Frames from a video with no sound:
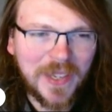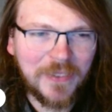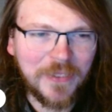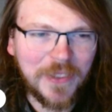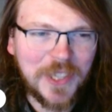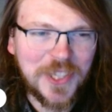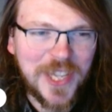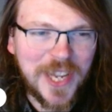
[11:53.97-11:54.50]

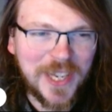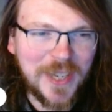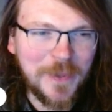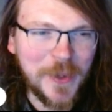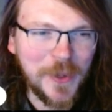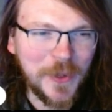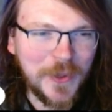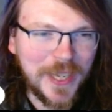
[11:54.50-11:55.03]
finished
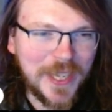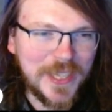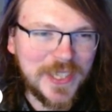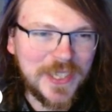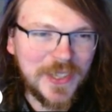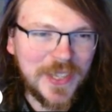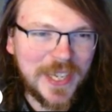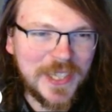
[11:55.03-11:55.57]
Sakamoto
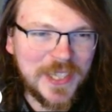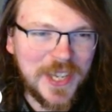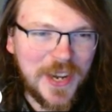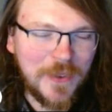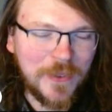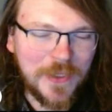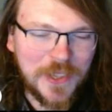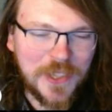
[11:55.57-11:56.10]
Days, so that is
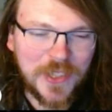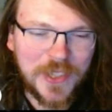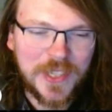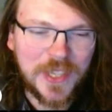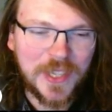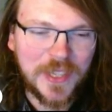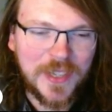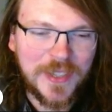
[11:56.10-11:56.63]
now officially
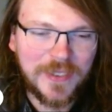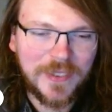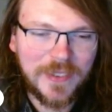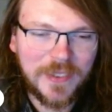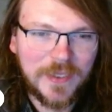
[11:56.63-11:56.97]
done.